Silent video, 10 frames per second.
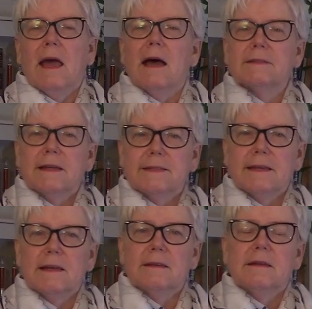As I
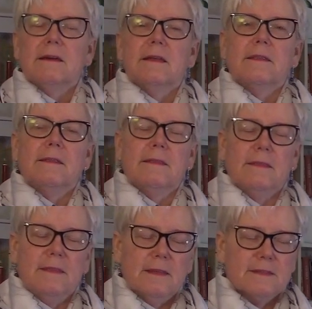said,
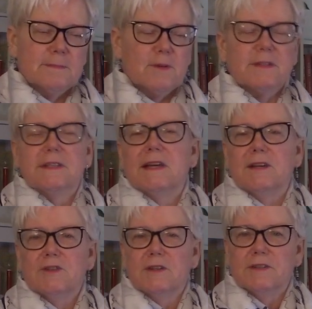this
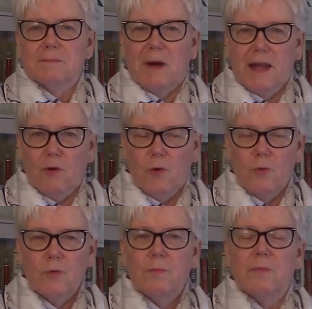presentation is my
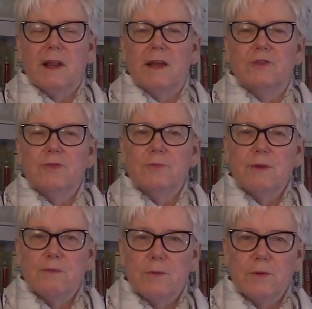own, but I do
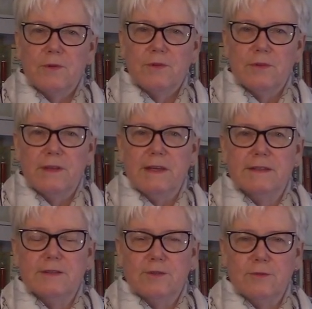refer you to
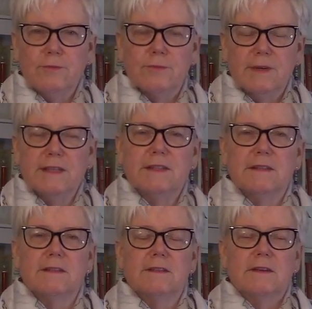these two
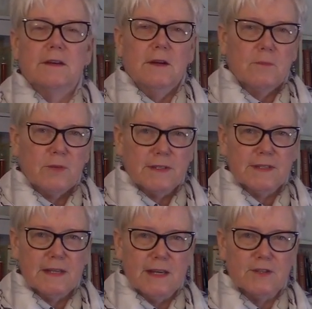recent
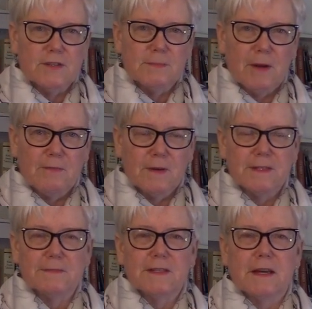presentations by
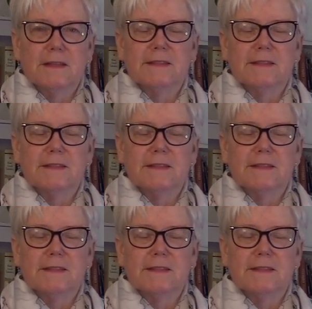Friends of Science